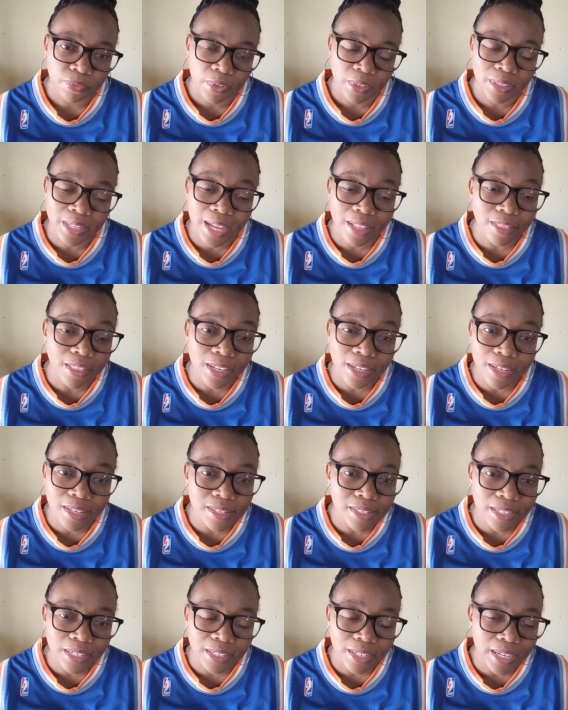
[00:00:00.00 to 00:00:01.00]
Nothing
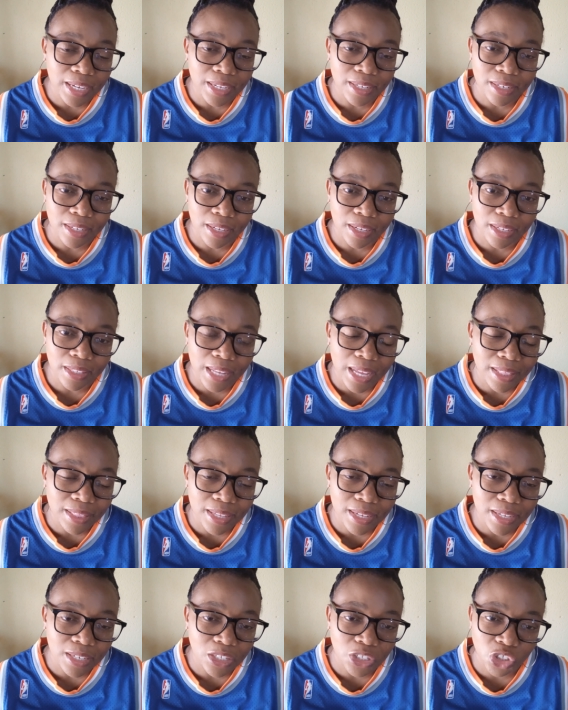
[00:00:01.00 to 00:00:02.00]
is aligning.
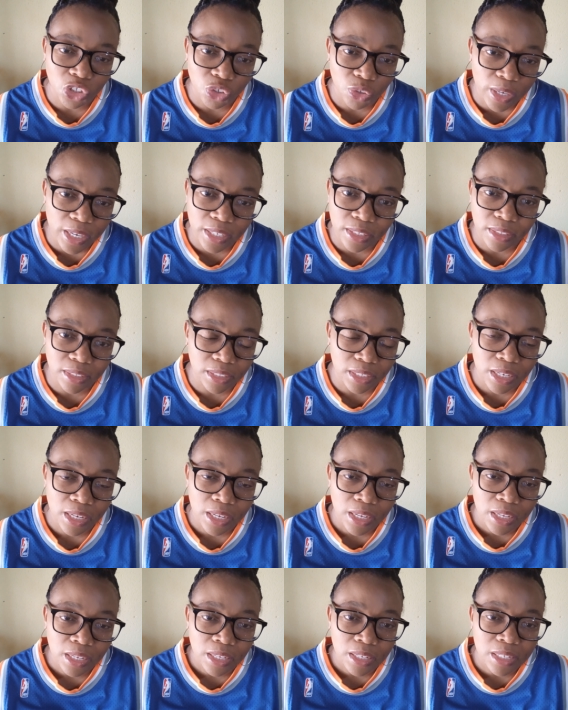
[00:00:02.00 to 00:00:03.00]
Nothing is straight.
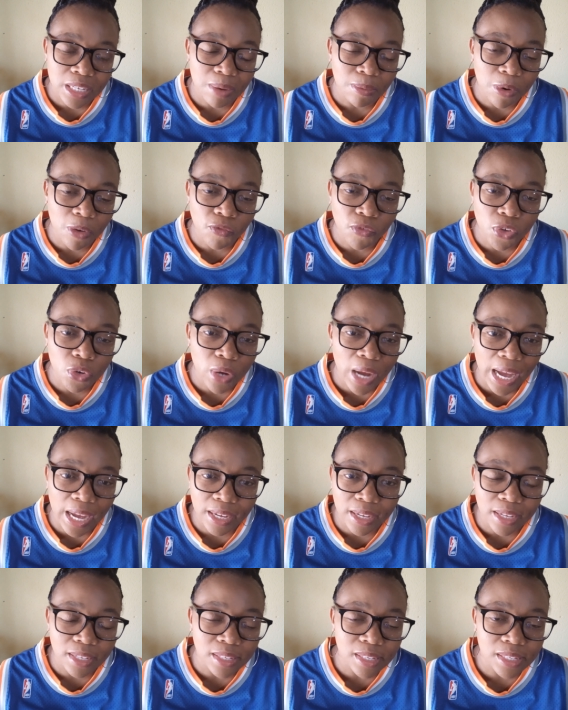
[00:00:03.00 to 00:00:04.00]
Some of you, I
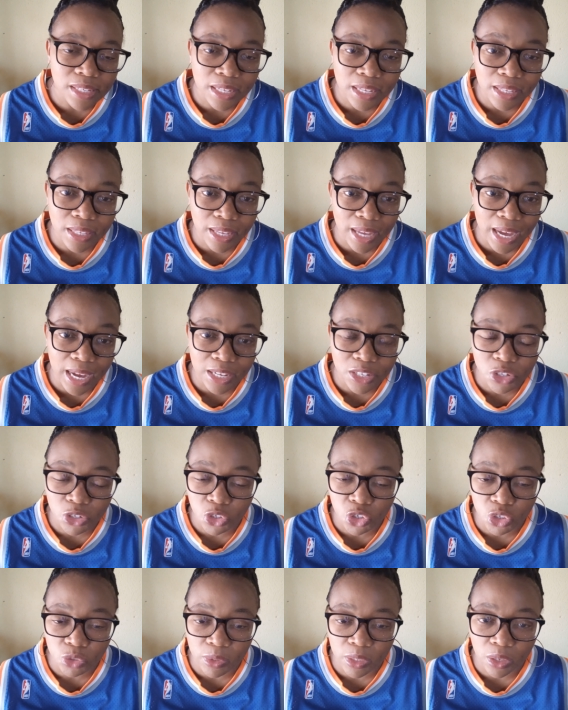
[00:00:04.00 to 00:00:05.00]
can see, yes, you're
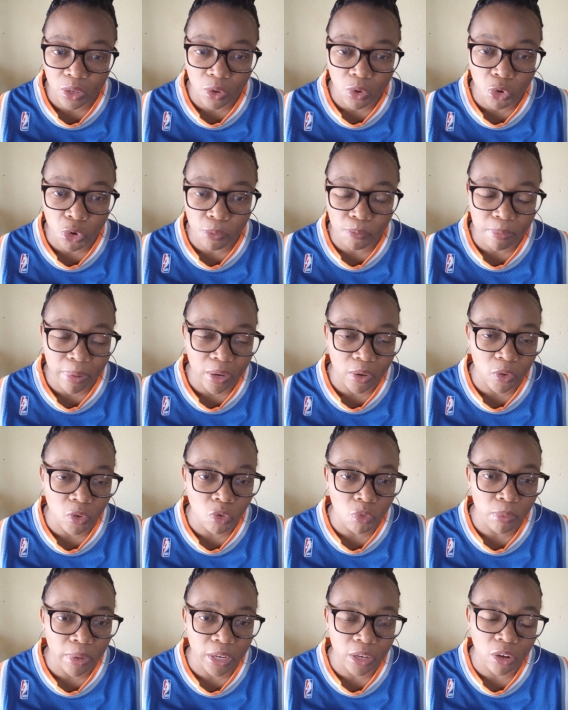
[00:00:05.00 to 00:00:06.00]
doing good, but oh
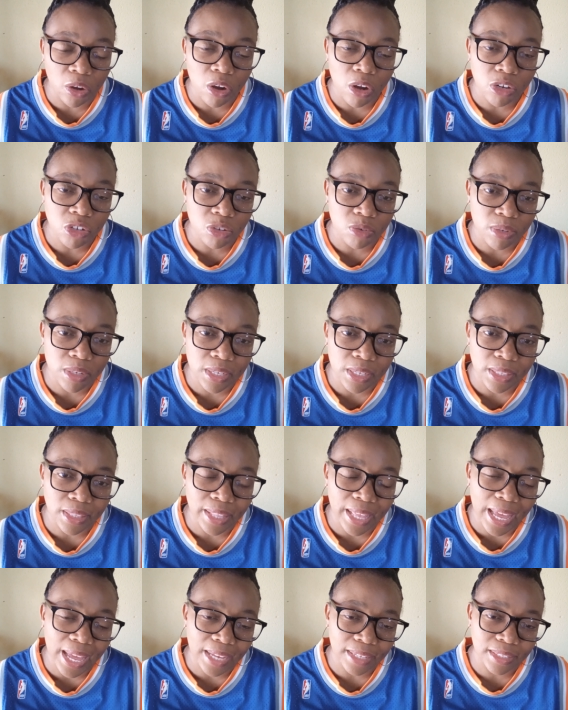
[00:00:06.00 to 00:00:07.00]
my gosh, look at
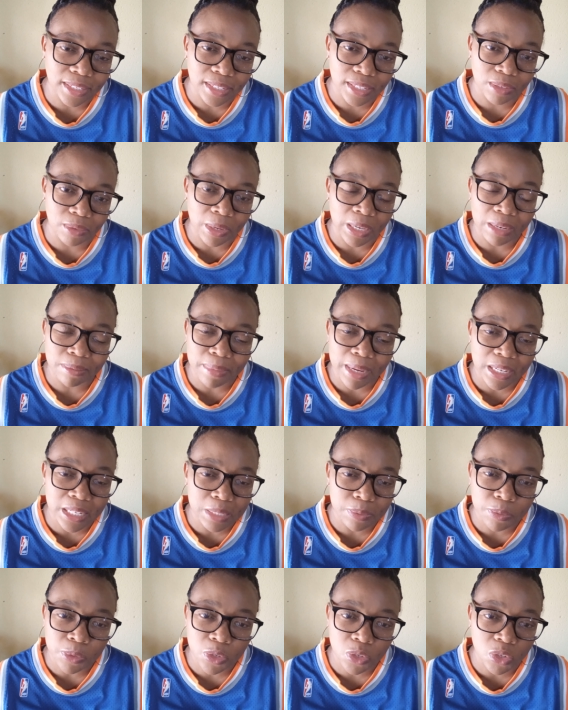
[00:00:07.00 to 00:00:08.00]
that. What am I
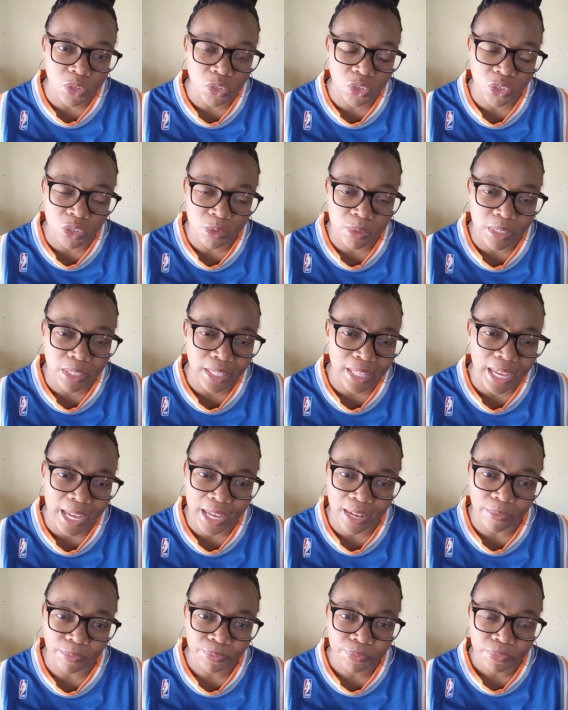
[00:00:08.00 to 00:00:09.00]
supposed to do with
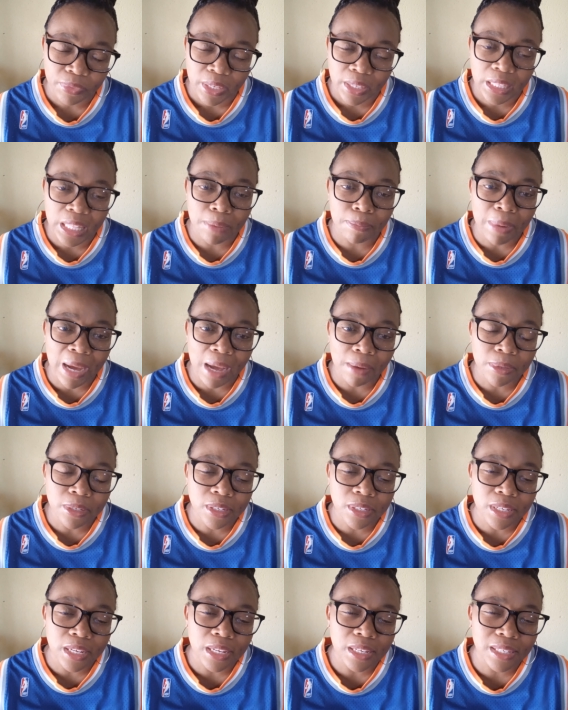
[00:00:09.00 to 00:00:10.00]
that? The Bible
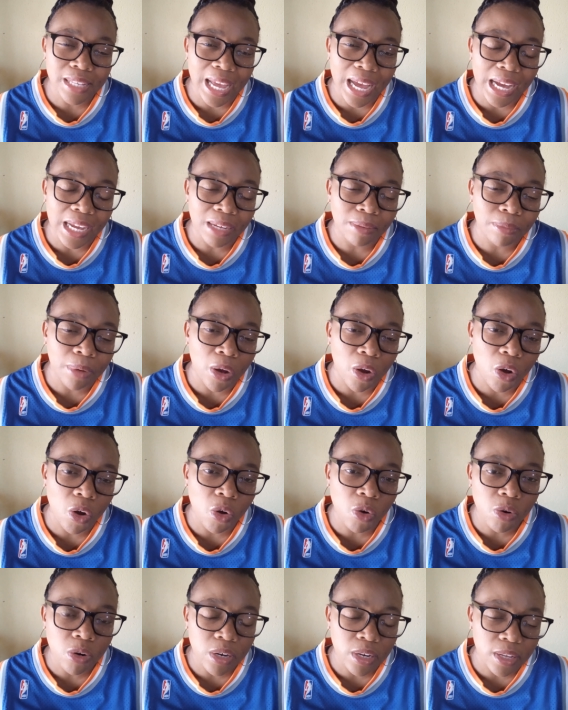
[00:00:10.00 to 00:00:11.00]
says, I am
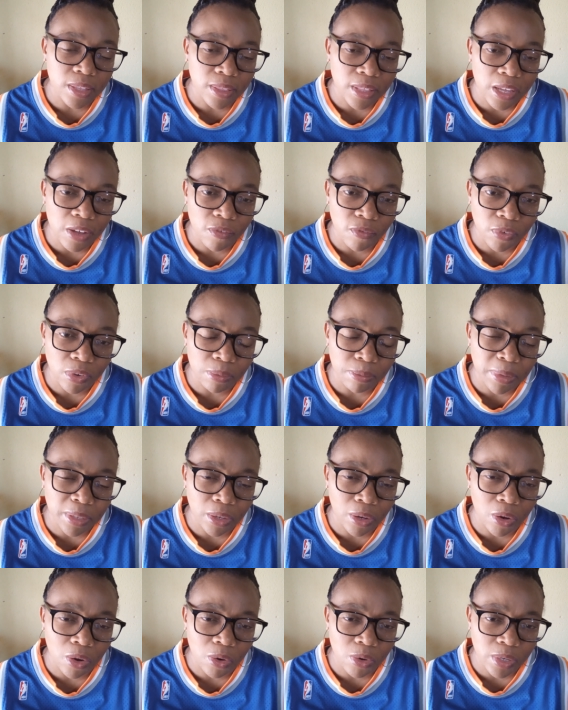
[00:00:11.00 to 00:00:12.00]
holy, therefore be
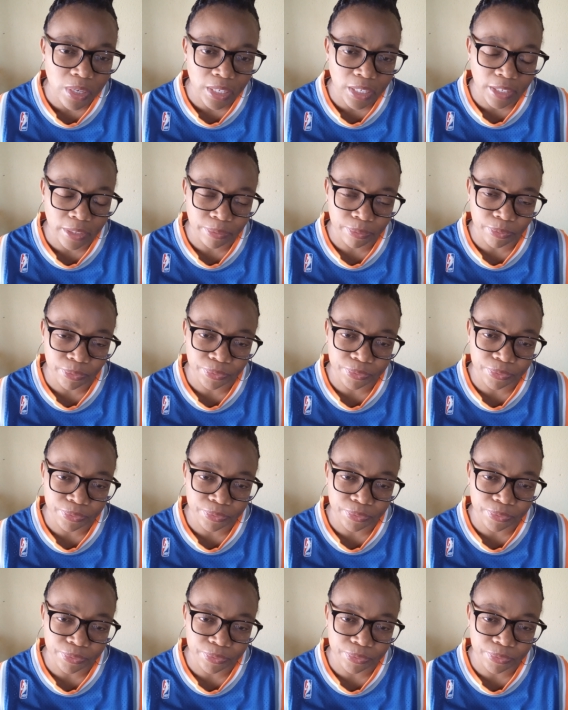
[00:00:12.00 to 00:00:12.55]
holy.